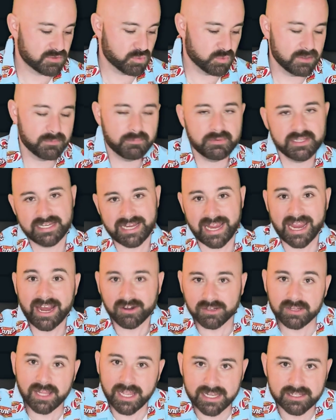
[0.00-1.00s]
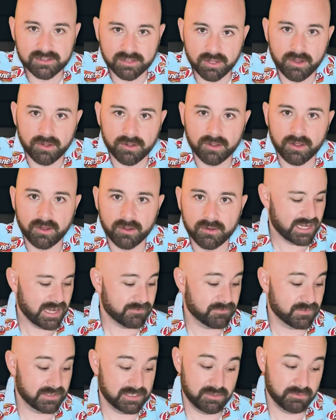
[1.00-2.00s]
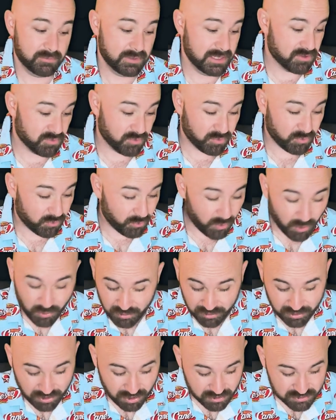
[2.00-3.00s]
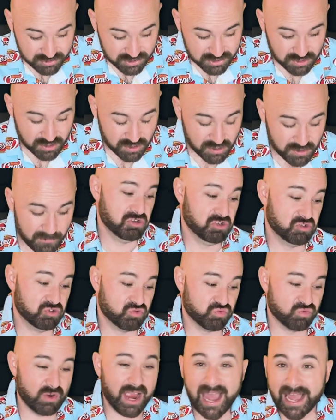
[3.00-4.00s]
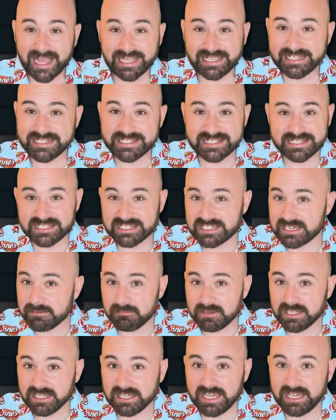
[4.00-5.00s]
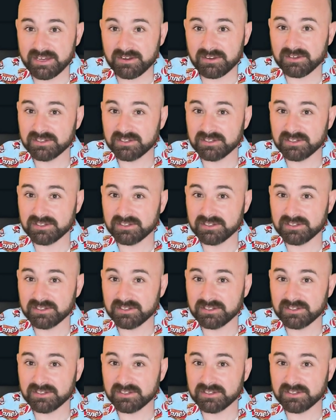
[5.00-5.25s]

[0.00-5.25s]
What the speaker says: wouldn't be an airline logo. I feel like it would be either roller coaster, dragon simulator